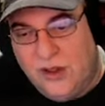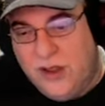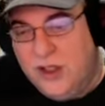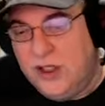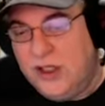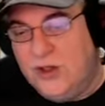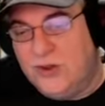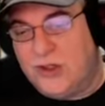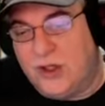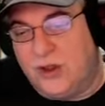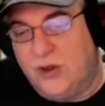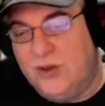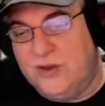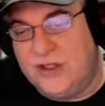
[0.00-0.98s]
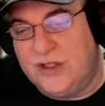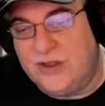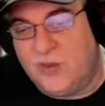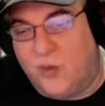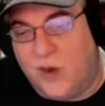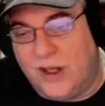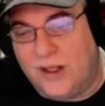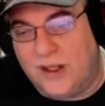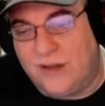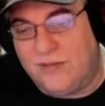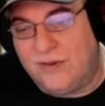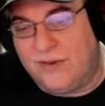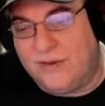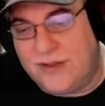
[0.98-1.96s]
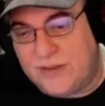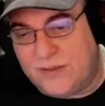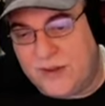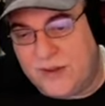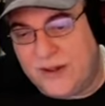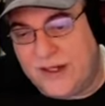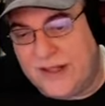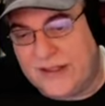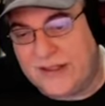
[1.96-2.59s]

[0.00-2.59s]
User loses one level of experience,